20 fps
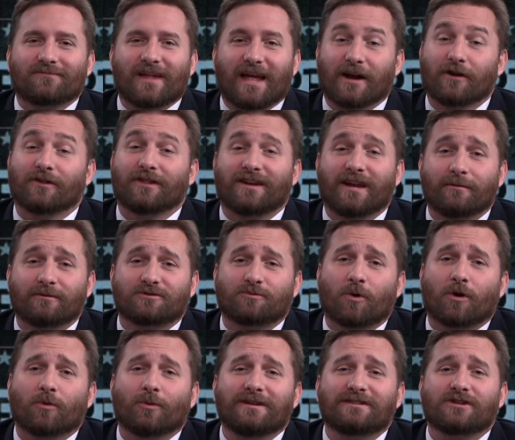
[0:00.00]
Here on The Damage
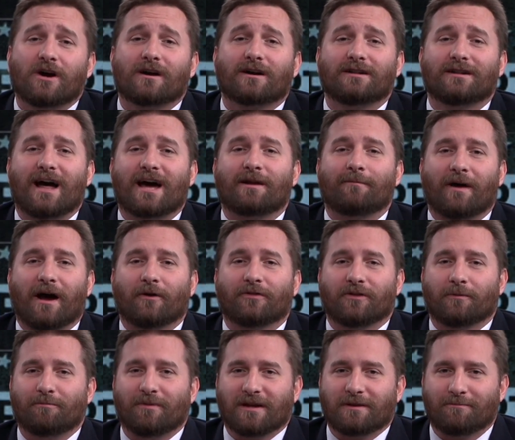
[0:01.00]
Report, we talk a lot about the
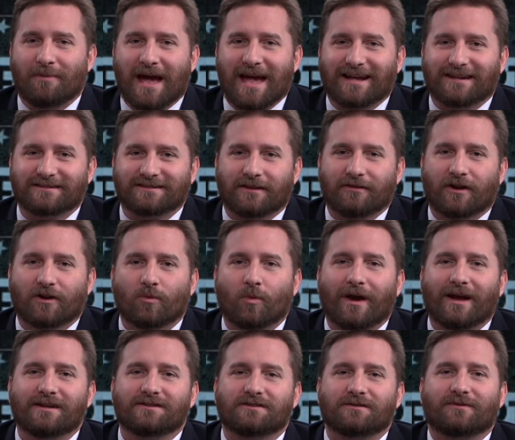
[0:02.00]
big banks and their
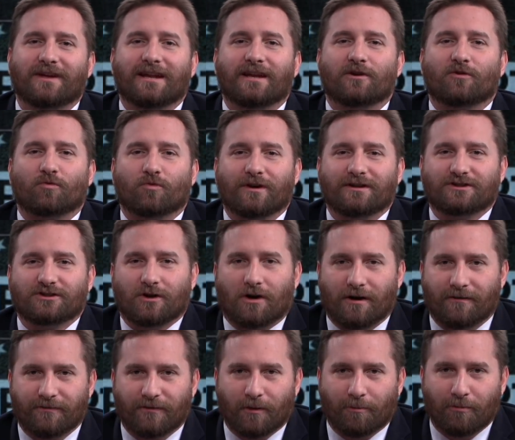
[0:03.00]
ways of getting rich
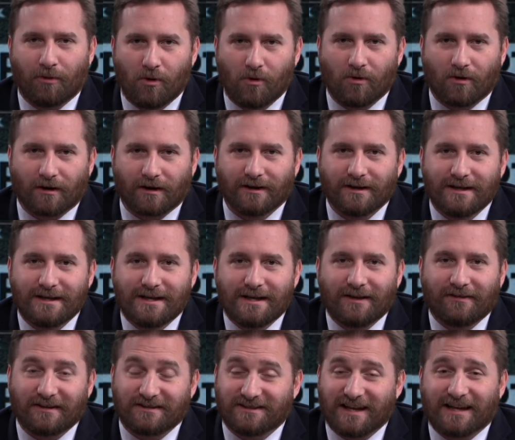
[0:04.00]
off the poor.
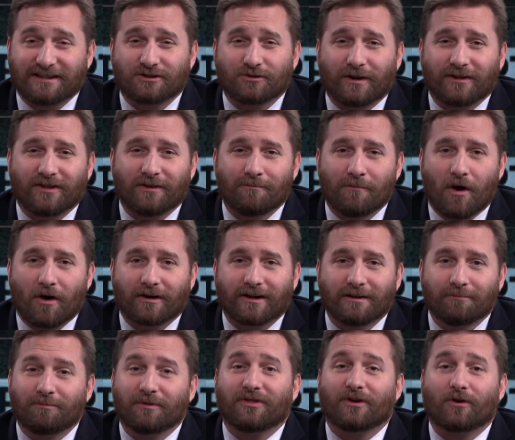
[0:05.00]
They saturate the
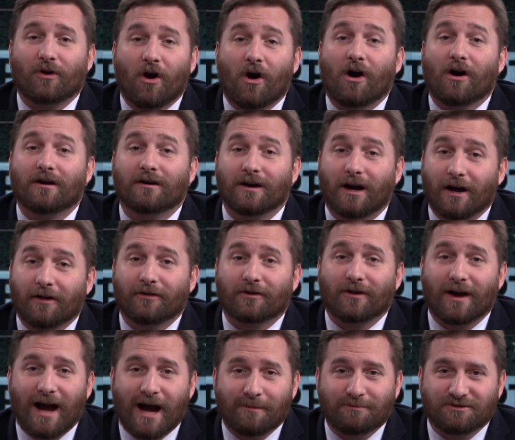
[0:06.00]
market, but there are other
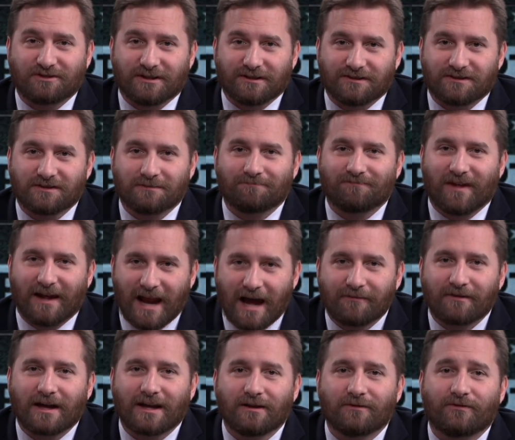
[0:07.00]
options. And I've
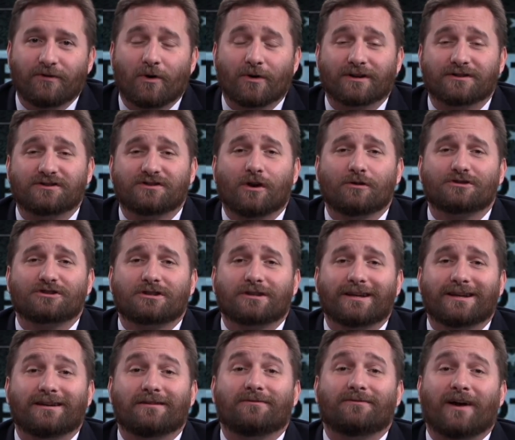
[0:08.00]
got info on a socially
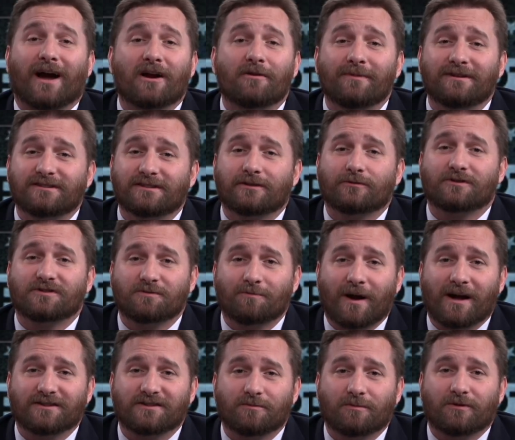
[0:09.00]
and environmentally
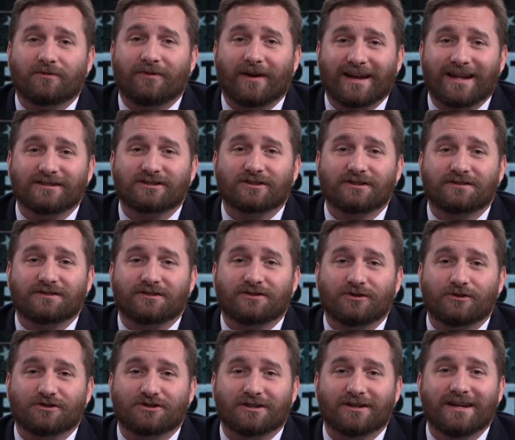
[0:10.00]
responsible financial
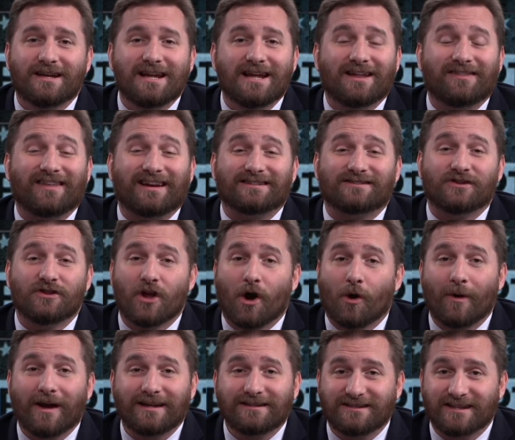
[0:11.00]
institution that has no
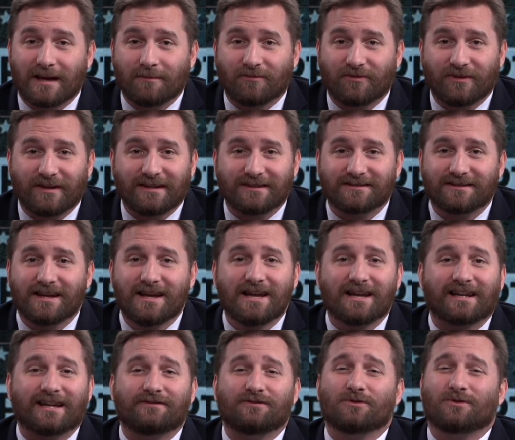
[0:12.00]
A T M fees,
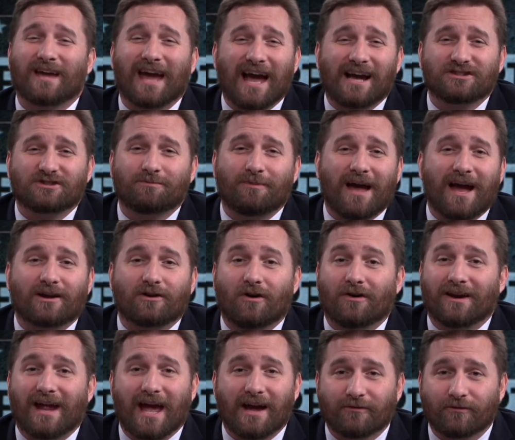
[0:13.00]
gives you cash back on
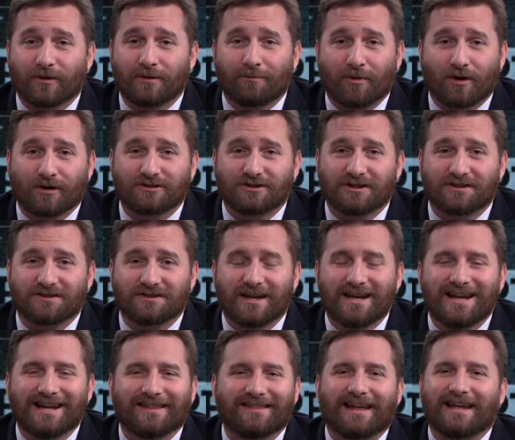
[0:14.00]
every purchase.
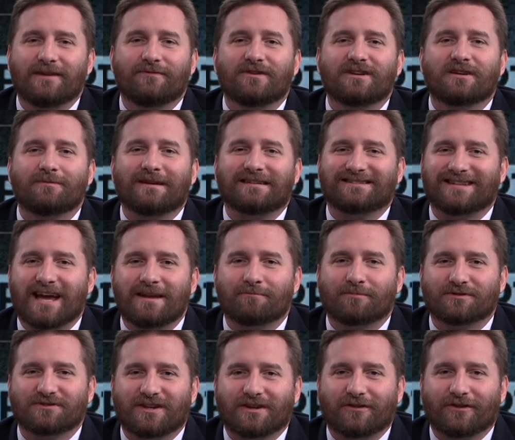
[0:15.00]
They even commit ten
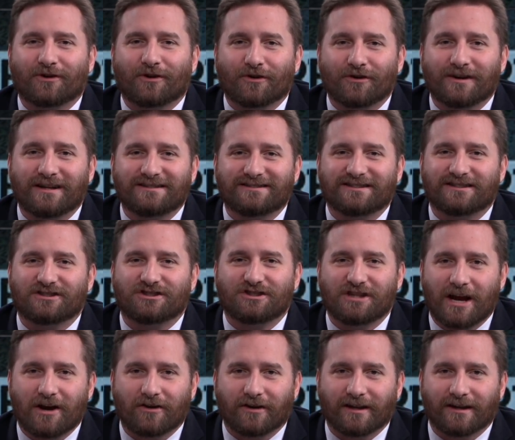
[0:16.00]
percent of their earnings to
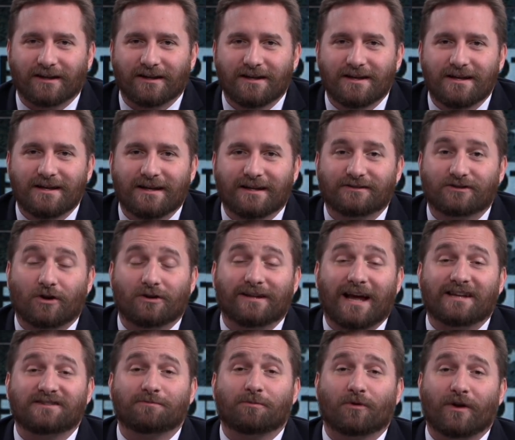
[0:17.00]
charity. It's called
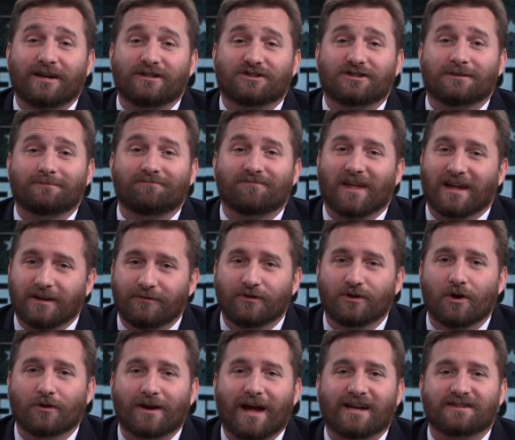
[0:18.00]
Aspiration, and if you
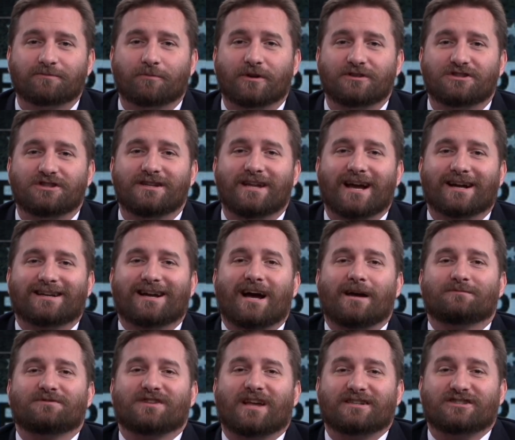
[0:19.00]
go to aspiration dot com
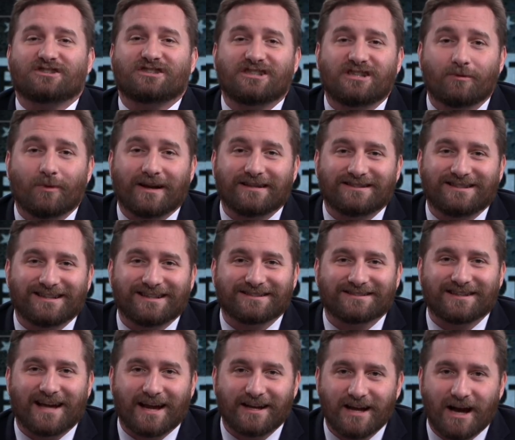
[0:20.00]
slash T Y T to
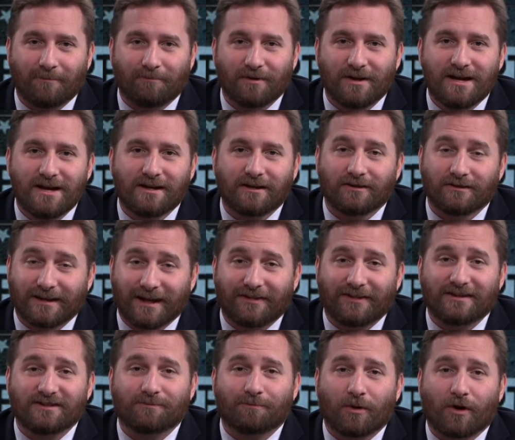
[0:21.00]
sign up, you'll get
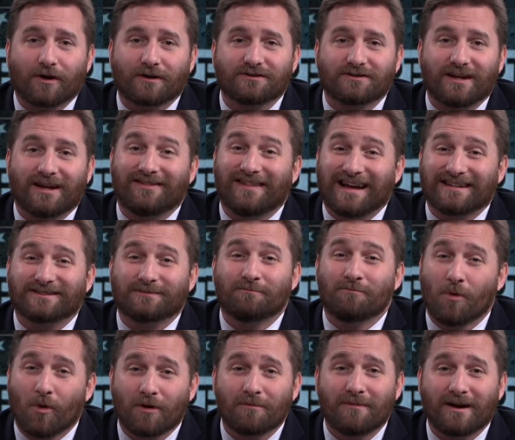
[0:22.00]
these perks, and that's
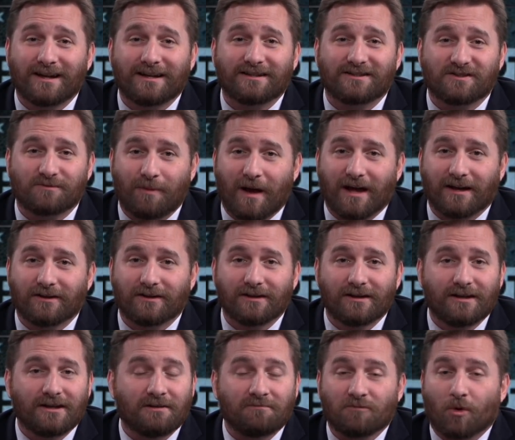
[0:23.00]
more money to spend
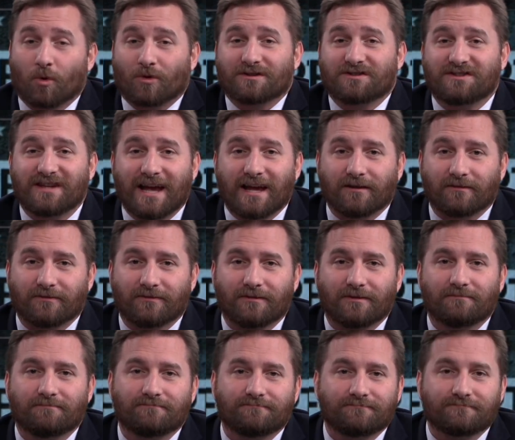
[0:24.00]
or to save
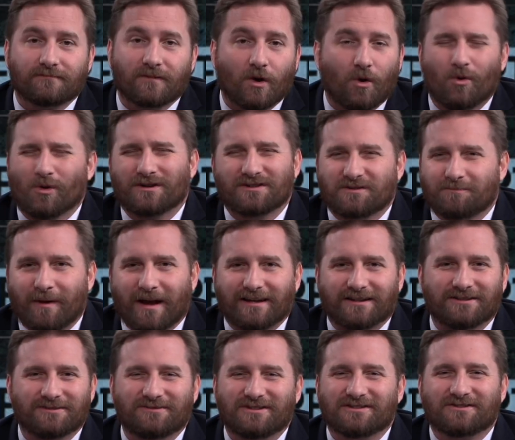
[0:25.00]
or to
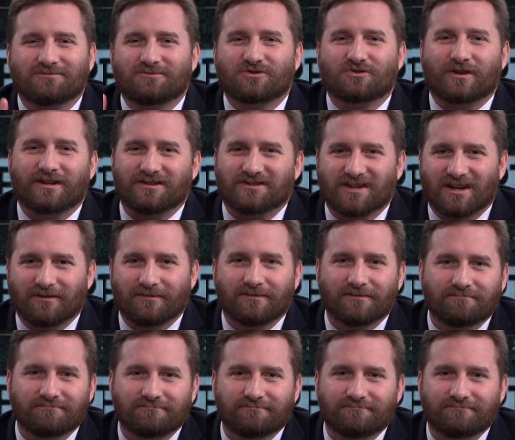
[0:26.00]
spend. Just treat yourself.